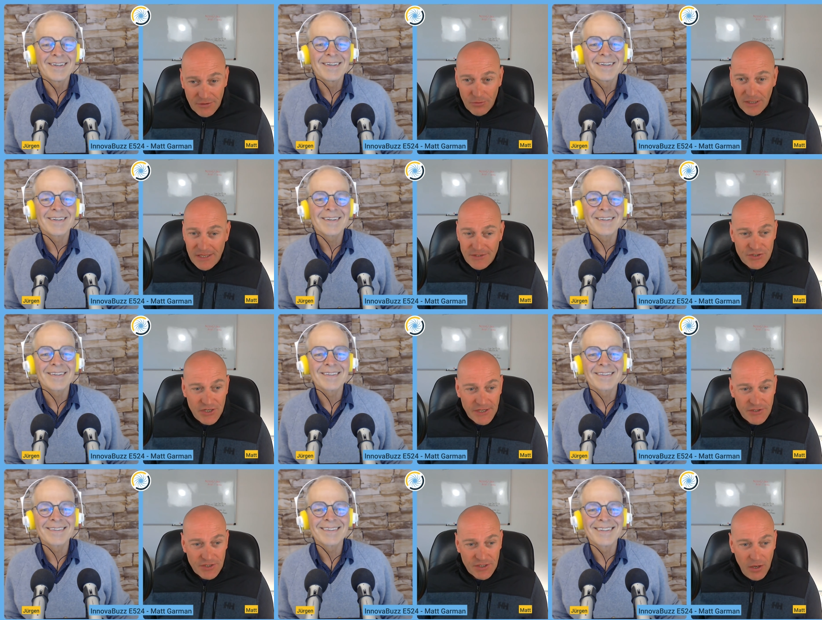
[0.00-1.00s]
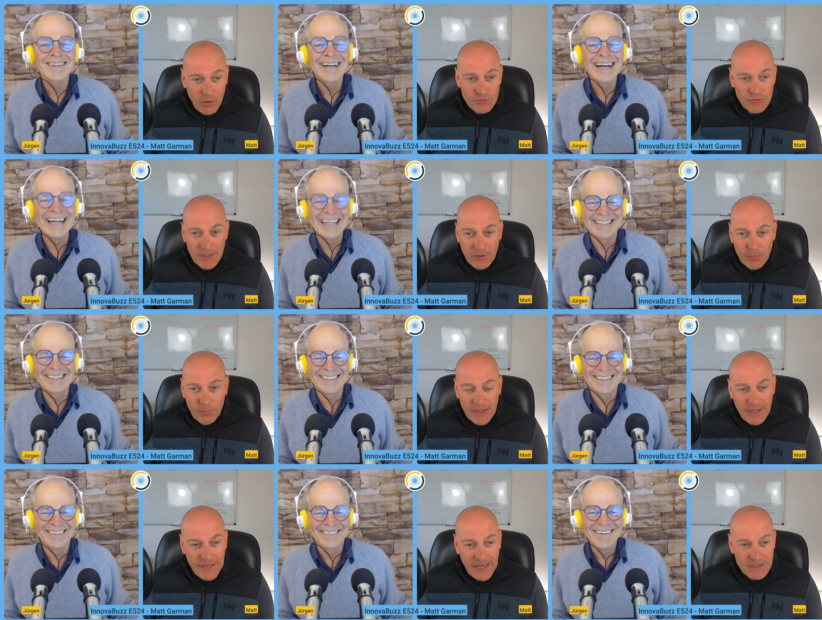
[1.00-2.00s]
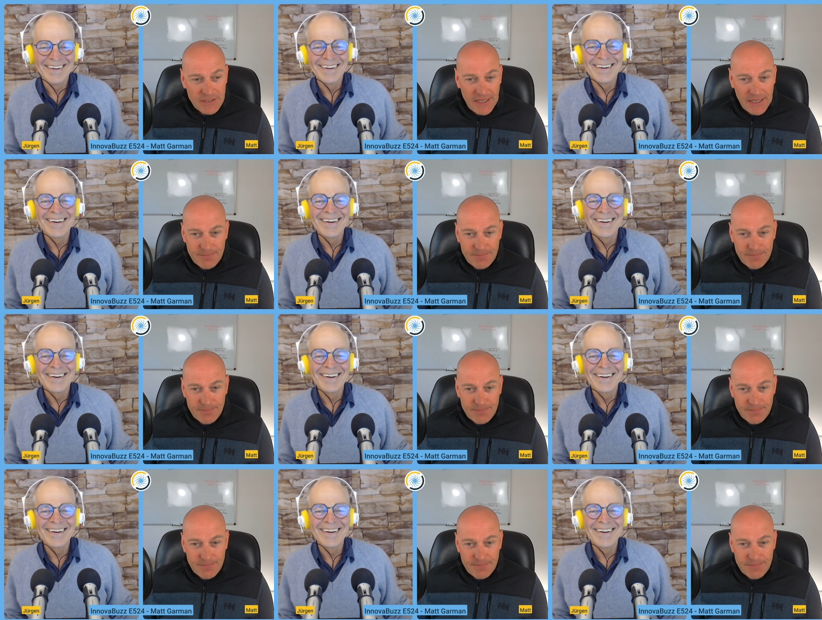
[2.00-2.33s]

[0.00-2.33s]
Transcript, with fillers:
Speaker 1: Well, let's change the culture a little bit and actually